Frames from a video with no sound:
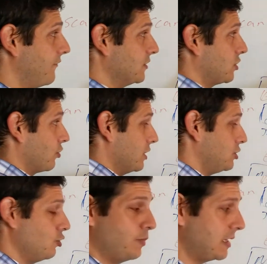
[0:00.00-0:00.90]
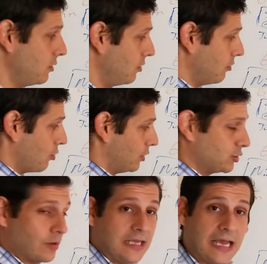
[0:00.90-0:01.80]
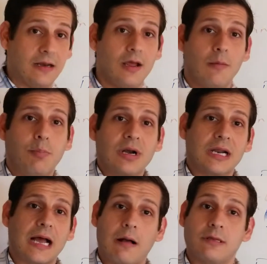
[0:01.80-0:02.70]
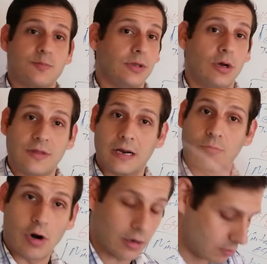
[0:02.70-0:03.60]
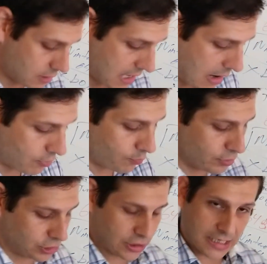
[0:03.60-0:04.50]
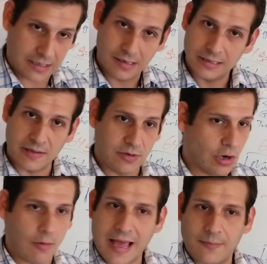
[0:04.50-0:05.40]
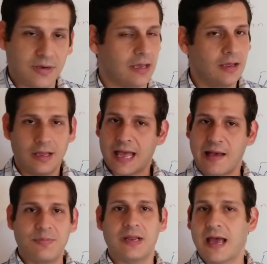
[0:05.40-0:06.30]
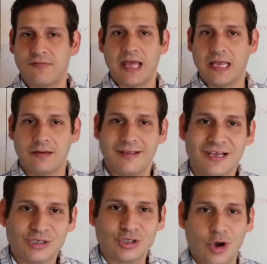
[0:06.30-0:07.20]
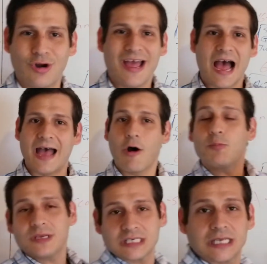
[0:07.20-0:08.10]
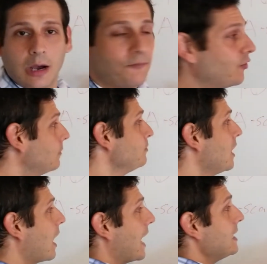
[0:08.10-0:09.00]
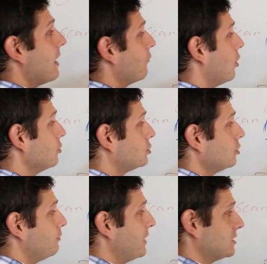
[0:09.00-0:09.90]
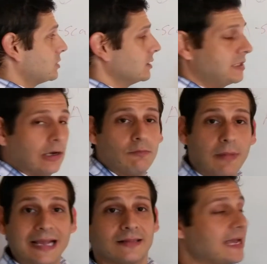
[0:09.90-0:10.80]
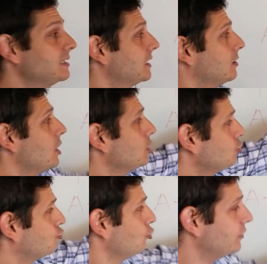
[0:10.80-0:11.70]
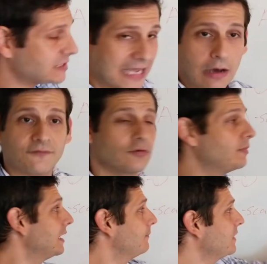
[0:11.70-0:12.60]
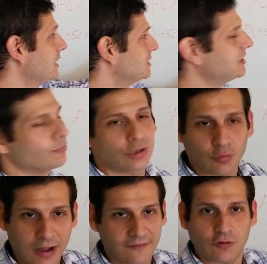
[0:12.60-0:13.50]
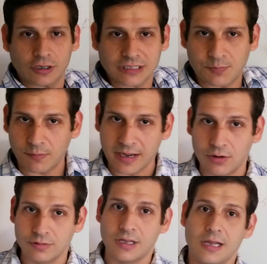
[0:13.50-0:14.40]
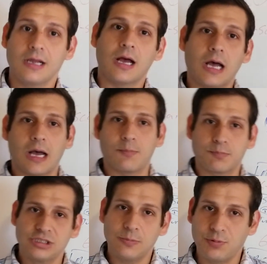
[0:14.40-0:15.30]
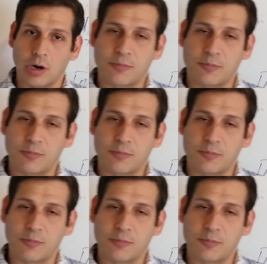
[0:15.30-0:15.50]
if it's 32-bit or 128, put in the comments below that I'm wrong, okay? I would appreciate it. Let me know. I'm happy to have the hate. So I hope this is helpful. I never understood bits until Mike Langdon drew this out for me in a similar way. Of course, I put my own GPR